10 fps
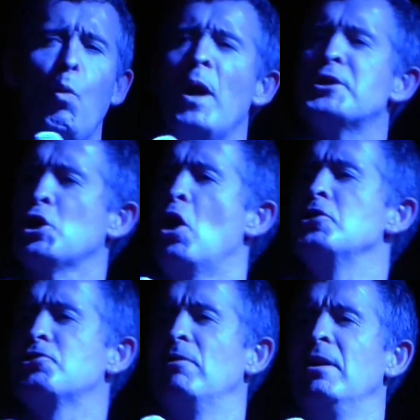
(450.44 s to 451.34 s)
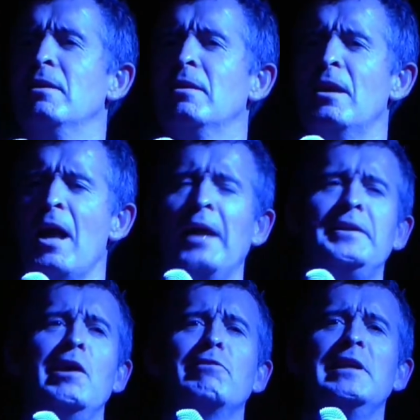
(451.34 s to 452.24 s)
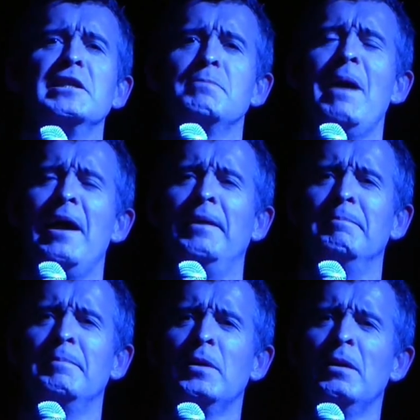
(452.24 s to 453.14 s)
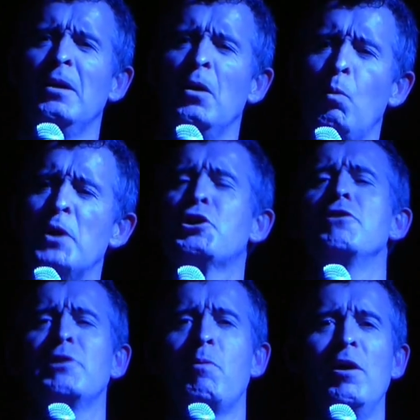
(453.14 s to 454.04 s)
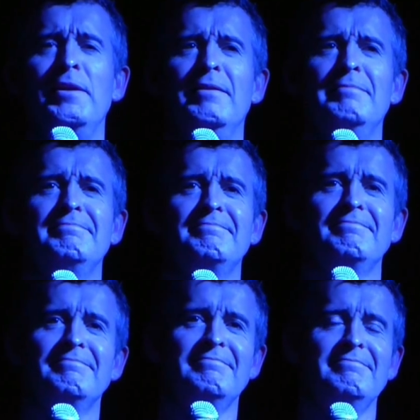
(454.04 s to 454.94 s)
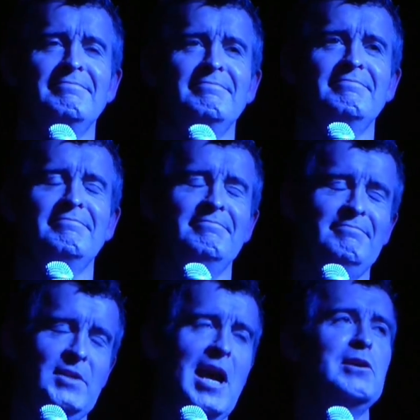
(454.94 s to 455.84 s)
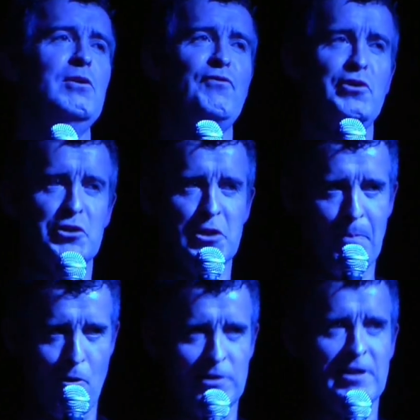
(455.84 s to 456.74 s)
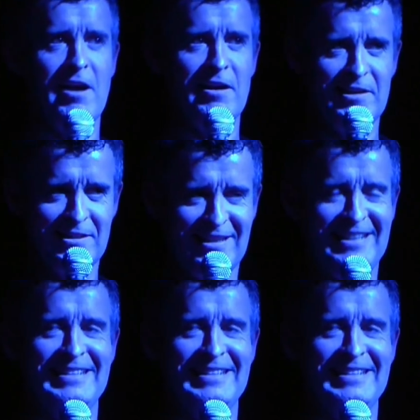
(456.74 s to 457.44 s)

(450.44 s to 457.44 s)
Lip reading: which country had the ugliest men. Which country won? Ireland. Thank you for your support, guys.